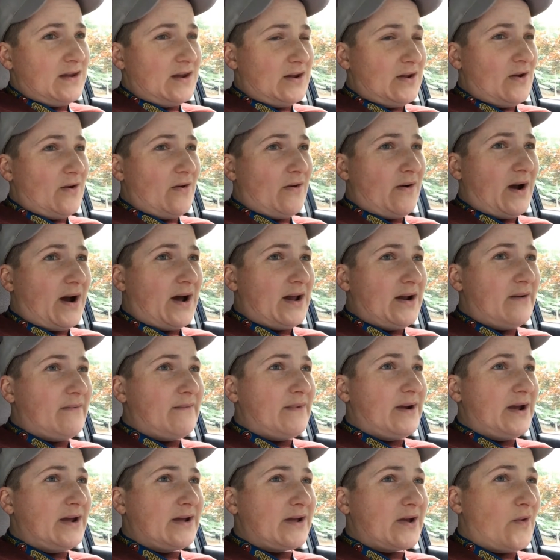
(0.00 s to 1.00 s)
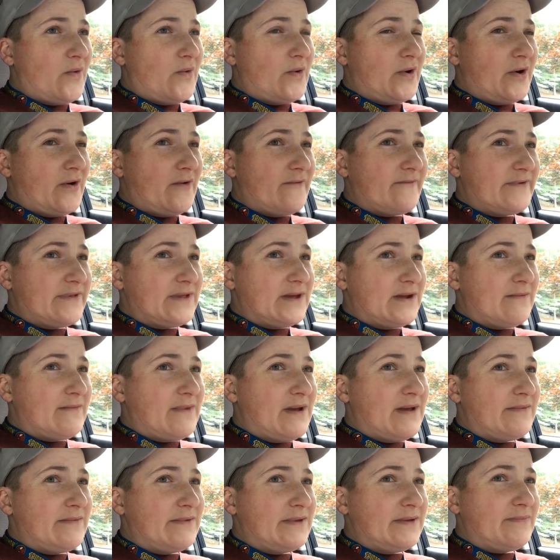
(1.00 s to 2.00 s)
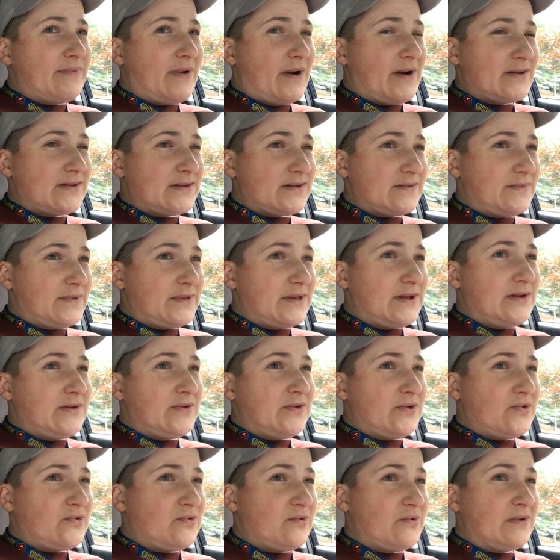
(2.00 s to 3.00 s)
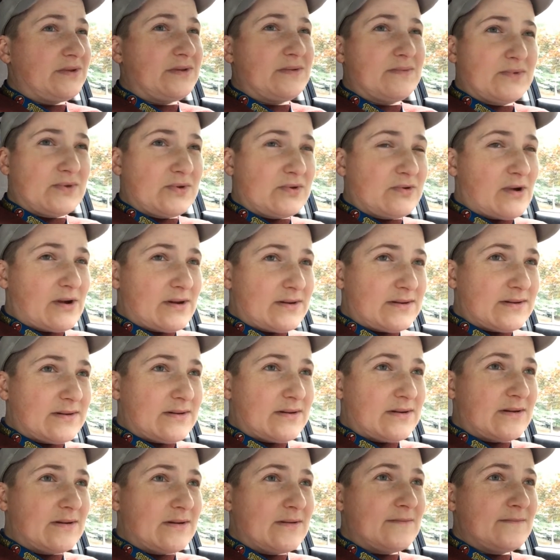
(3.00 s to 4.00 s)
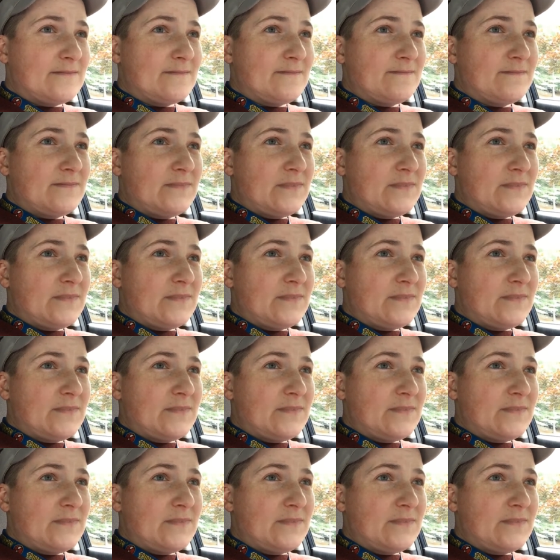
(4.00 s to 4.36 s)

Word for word: you know, I don't mind going over there maybe possibly and just doing some stretching.